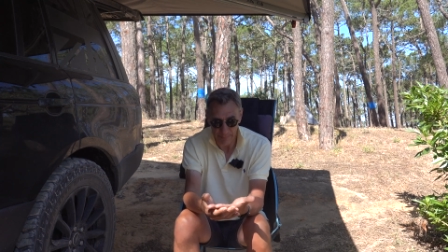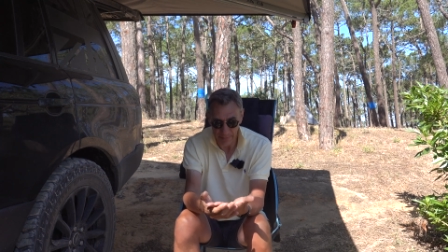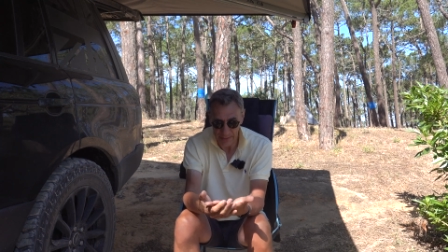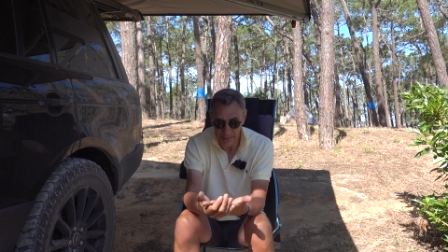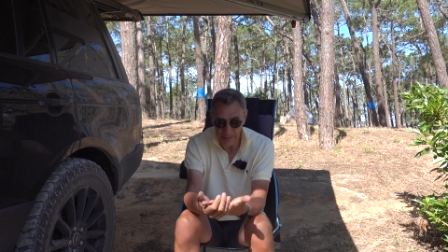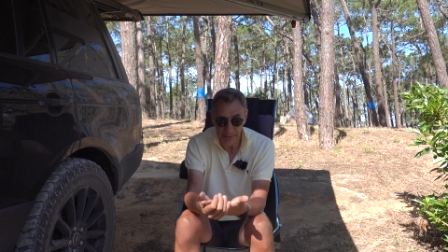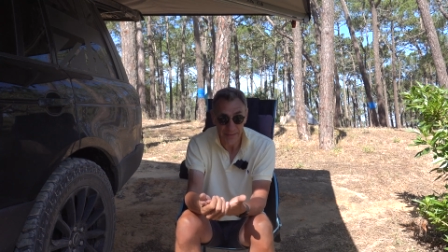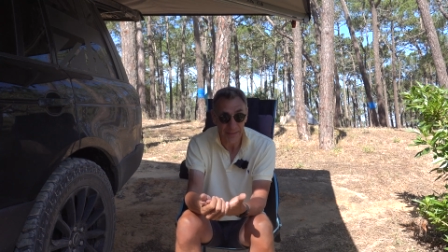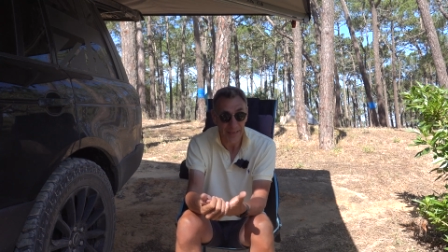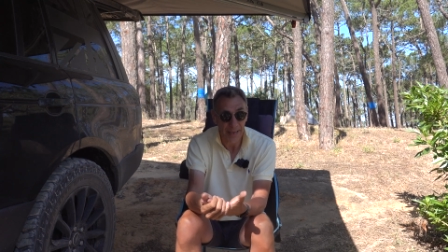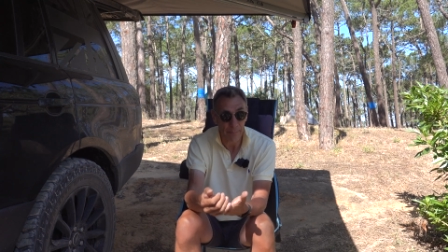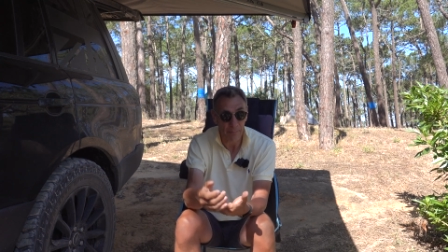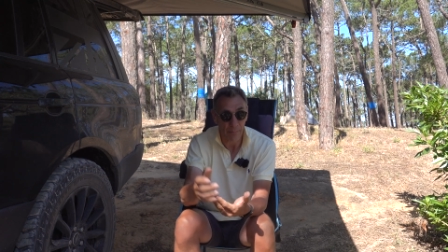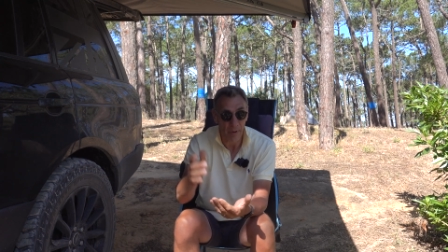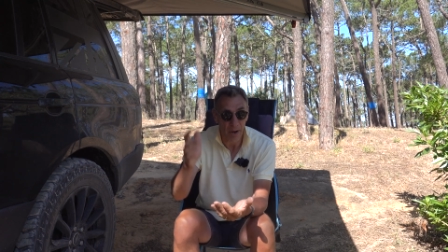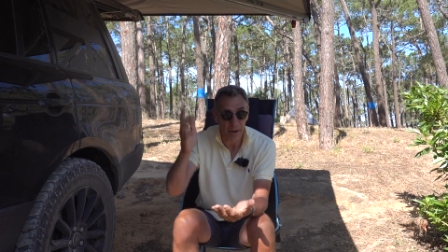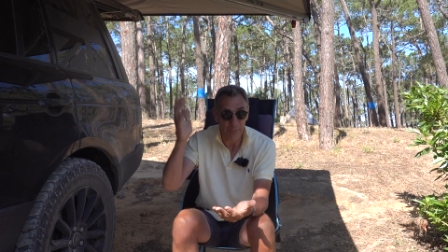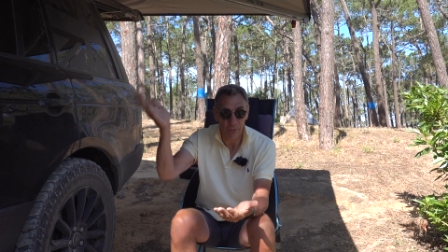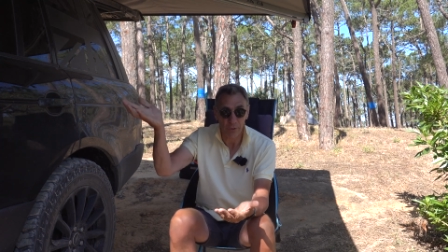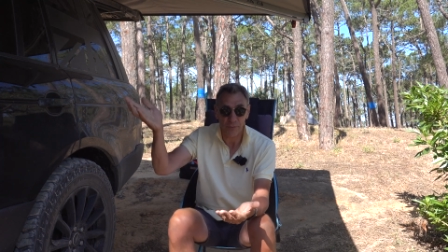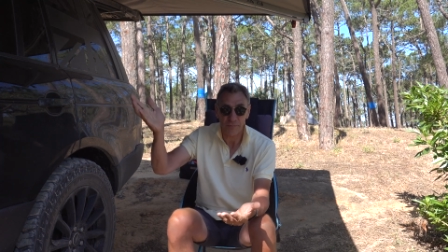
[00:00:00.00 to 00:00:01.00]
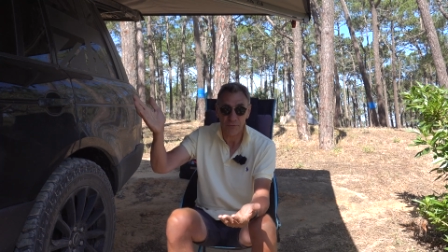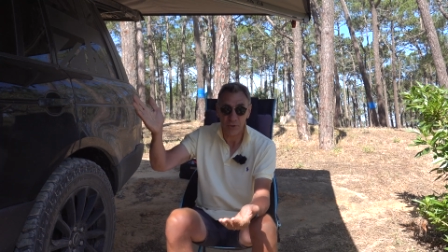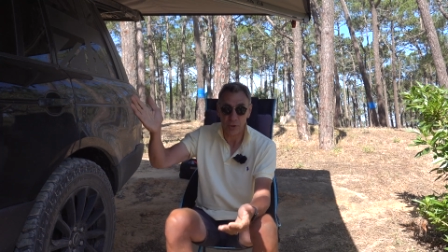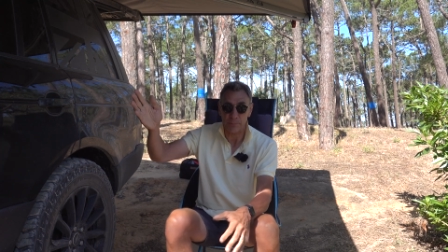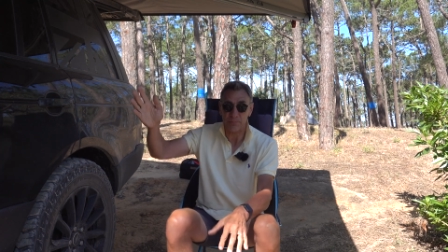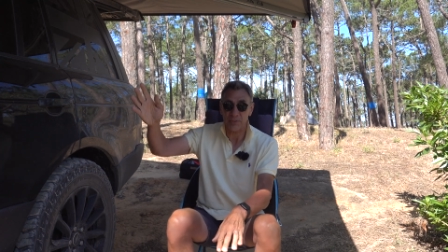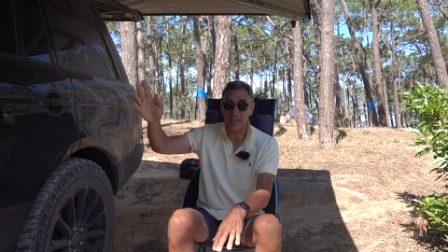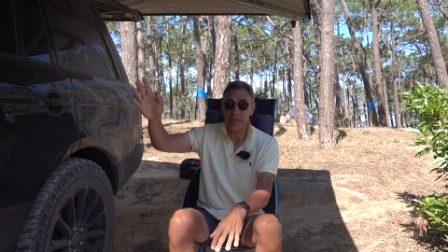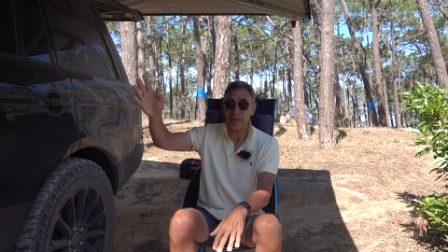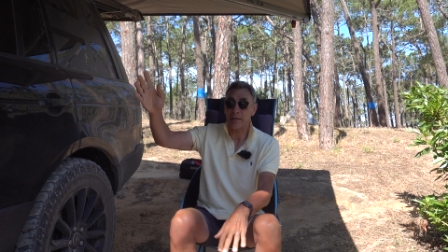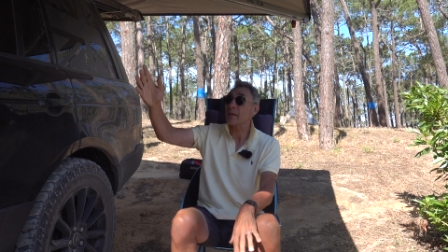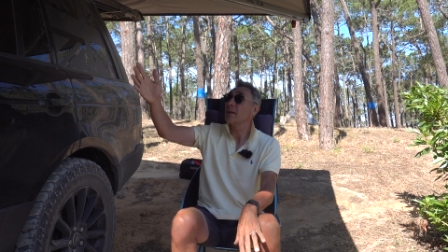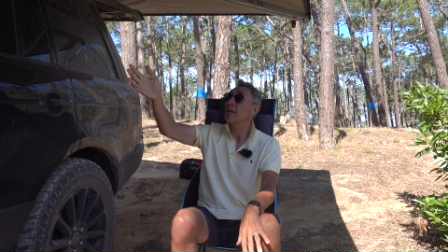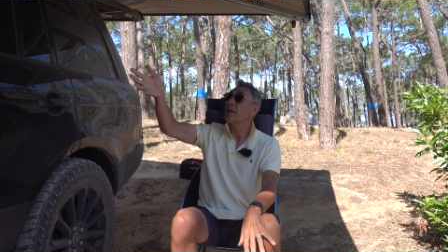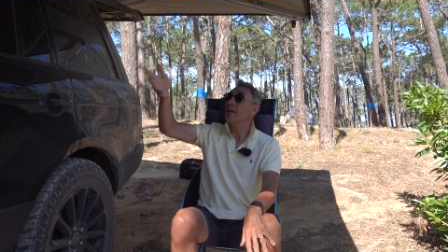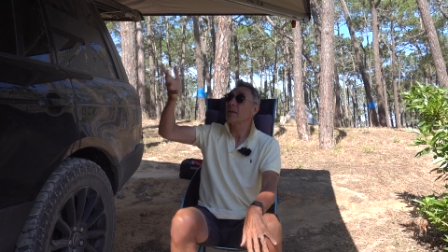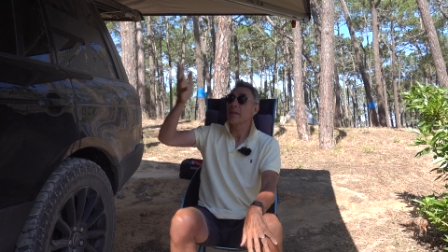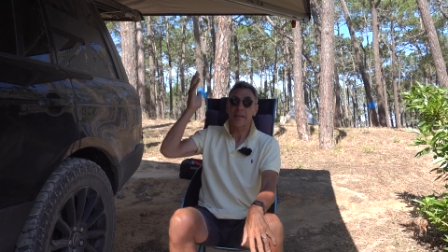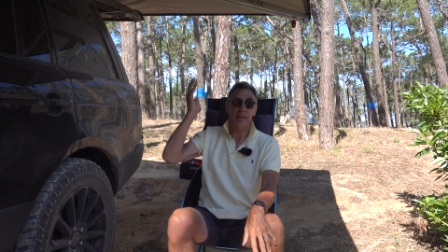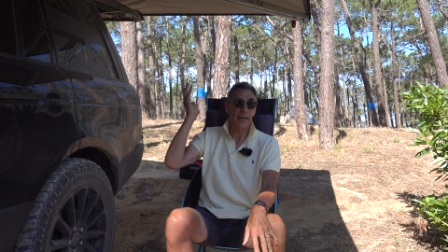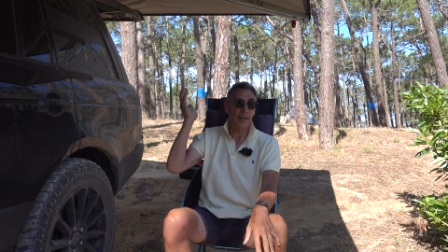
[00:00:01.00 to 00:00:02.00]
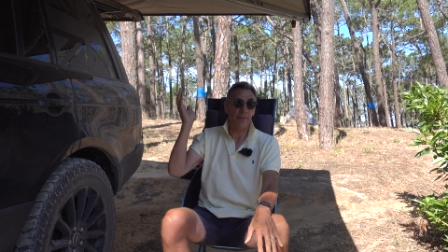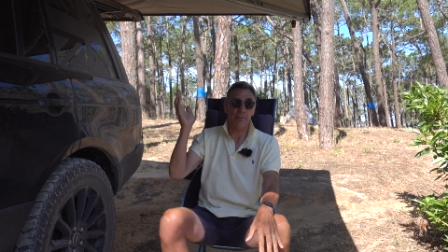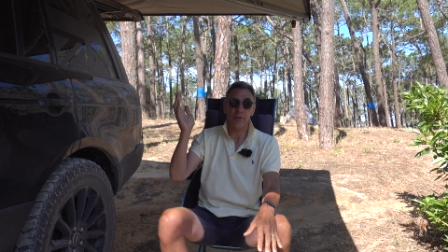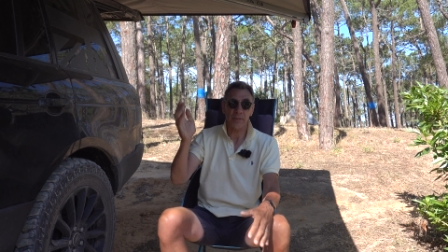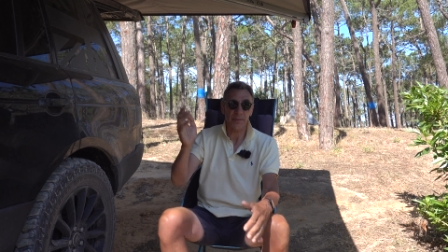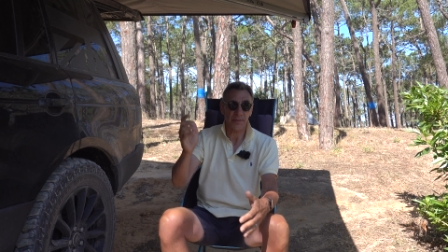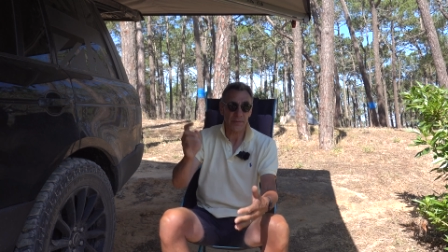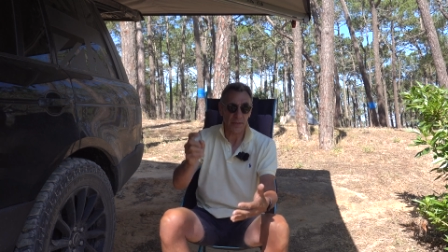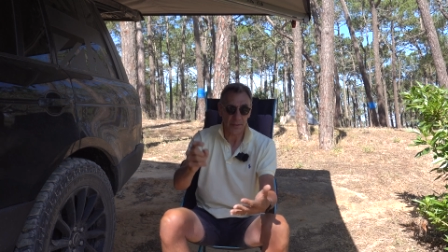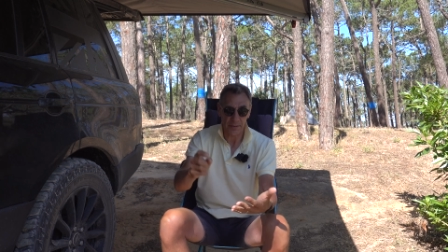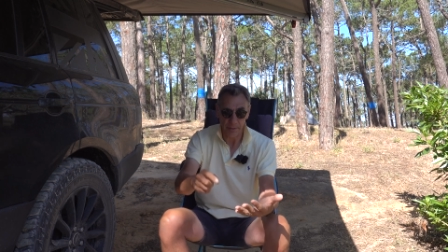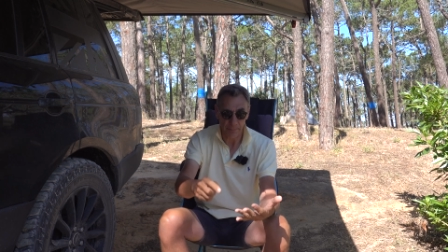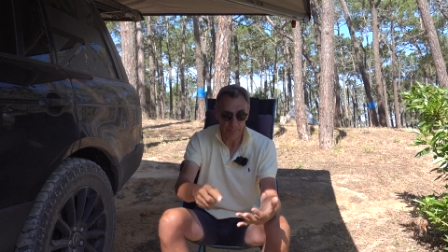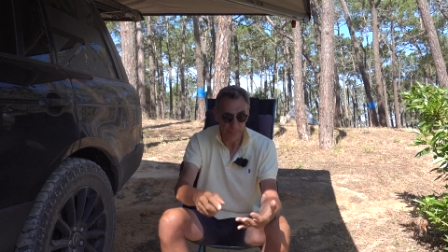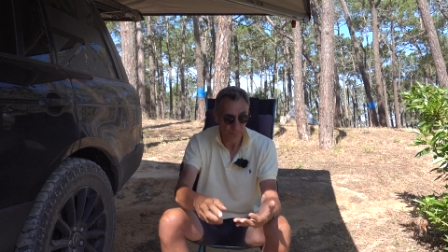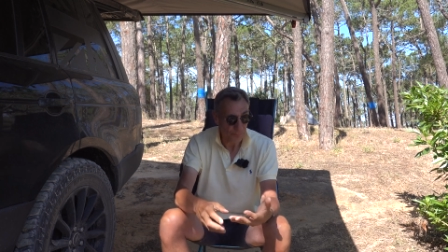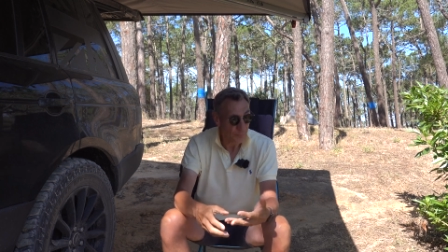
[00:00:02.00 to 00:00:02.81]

minutes to get my rooftop tent and everything set up.